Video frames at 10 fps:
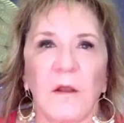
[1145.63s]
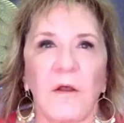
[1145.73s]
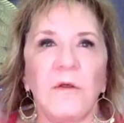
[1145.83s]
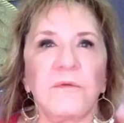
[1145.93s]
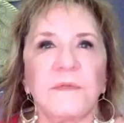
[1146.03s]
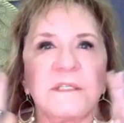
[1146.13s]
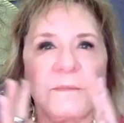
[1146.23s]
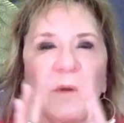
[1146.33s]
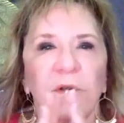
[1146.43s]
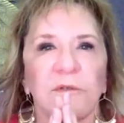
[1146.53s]
all these
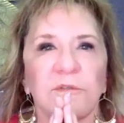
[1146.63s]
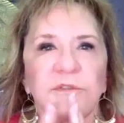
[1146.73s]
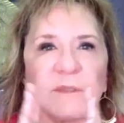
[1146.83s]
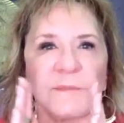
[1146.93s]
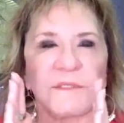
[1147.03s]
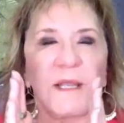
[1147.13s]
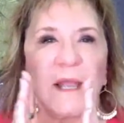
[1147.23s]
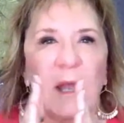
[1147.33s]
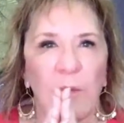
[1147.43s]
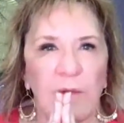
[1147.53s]
partnerships,
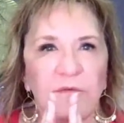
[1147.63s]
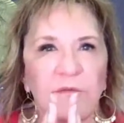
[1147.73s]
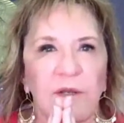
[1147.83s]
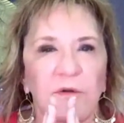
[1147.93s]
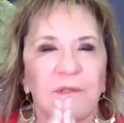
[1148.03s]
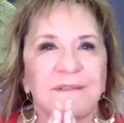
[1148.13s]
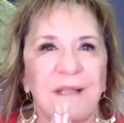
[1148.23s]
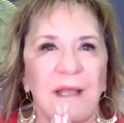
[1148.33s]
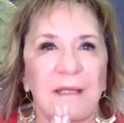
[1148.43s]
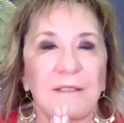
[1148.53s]
however they're
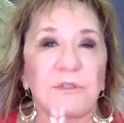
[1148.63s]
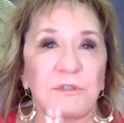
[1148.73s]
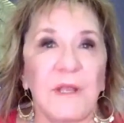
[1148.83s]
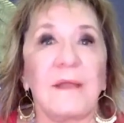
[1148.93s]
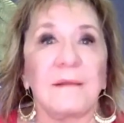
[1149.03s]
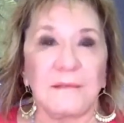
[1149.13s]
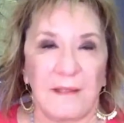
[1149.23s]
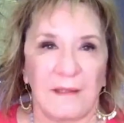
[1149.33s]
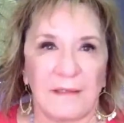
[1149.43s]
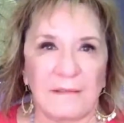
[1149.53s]
aligned or not
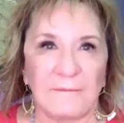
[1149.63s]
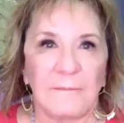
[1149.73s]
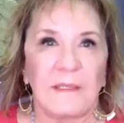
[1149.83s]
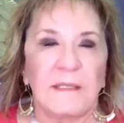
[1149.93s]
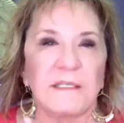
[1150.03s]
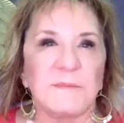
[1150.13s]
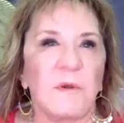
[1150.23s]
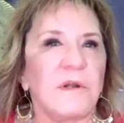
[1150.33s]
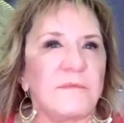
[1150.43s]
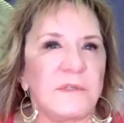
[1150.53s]
aligned, is
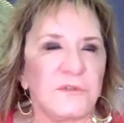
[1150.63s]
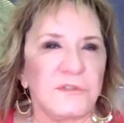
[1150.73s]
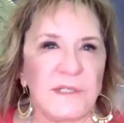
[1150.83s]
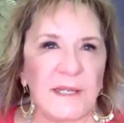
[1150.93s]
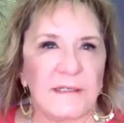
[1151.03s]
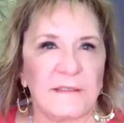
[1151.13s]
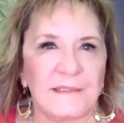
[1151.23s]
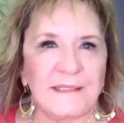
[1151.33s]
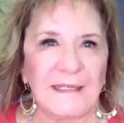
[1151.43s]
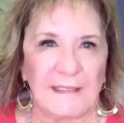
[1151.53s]
part of understanding the
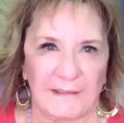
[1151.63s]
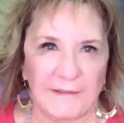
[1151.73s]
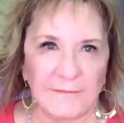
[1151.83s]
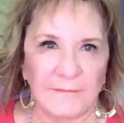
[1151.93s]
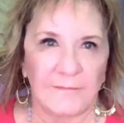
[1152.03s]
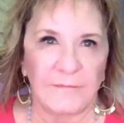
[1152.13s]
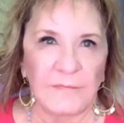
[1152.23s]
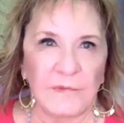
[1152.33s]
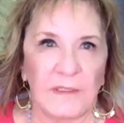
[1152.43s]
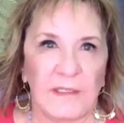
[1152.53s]
kink.
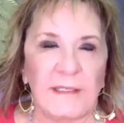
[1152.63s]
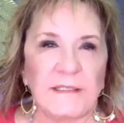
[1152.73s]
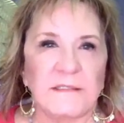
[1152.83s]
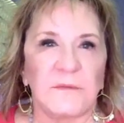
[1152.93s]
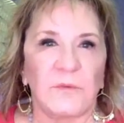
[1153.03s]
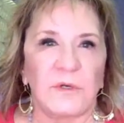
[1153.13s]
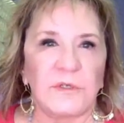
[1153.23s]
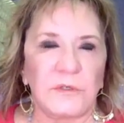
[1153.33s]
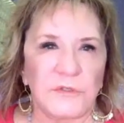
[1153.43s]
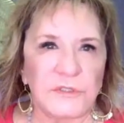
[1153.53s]
Is it where
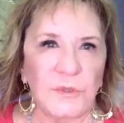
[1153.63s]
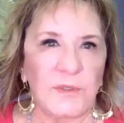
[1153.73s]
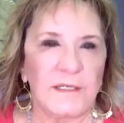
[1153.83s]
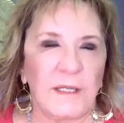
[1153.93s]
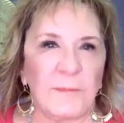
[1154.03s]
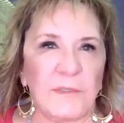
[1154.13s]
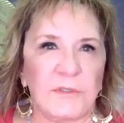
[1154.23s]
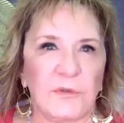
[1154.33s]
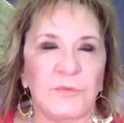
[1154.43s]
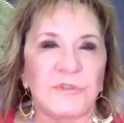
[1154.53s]
you're showing up and
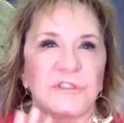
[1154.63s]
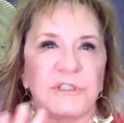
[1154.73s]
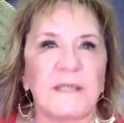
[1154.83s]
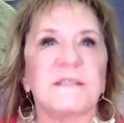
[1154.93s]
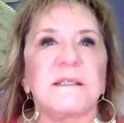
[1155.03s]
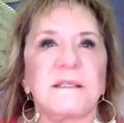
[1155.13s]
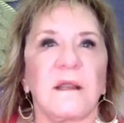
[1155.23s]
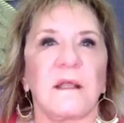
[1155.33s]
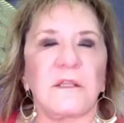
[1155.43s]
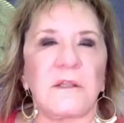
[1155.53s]
you're projecting
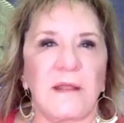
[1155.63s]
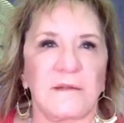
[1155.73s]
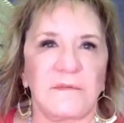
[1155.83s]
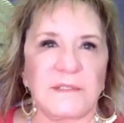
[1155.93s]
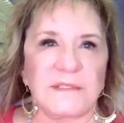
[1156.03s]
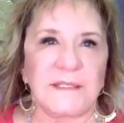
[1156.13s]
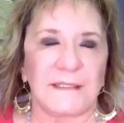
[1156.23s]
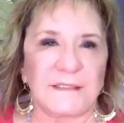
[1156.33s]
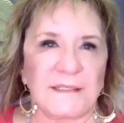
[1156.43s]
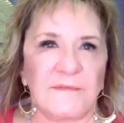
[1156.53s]
a lot of this
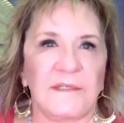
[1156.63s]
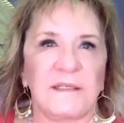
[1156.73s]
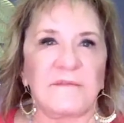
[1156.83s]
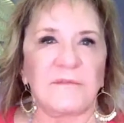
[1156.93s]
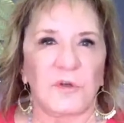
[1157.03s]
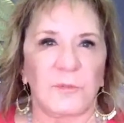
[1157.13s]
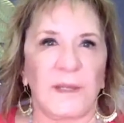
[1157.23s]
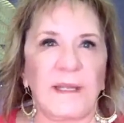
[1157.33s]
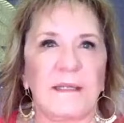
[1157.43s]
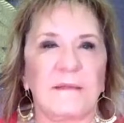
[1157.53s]
negativity of your
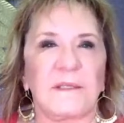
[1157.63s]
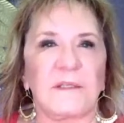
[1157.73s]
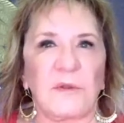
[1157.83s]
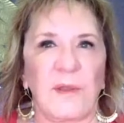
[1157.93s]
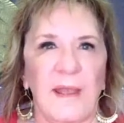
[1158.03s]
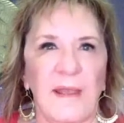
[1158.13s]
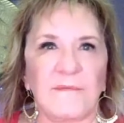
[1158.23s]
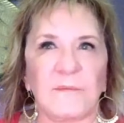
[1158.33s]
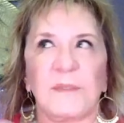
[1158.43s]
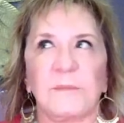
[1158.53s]
pain that you
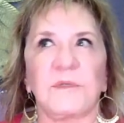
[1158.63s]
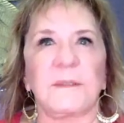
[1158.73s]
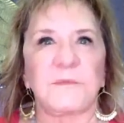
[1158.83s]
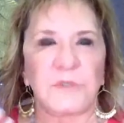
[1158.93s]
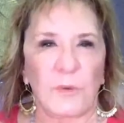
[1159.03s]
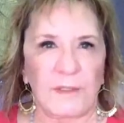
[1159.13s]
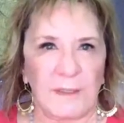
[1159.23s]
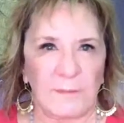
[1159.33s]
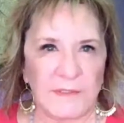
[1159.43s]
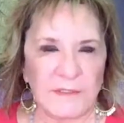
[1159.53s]
have, and people keep showing
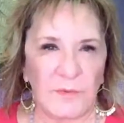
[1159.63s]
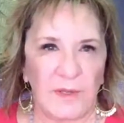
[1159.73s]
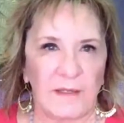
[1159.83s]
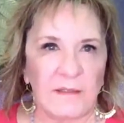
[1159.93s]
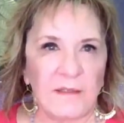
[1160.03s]
up this way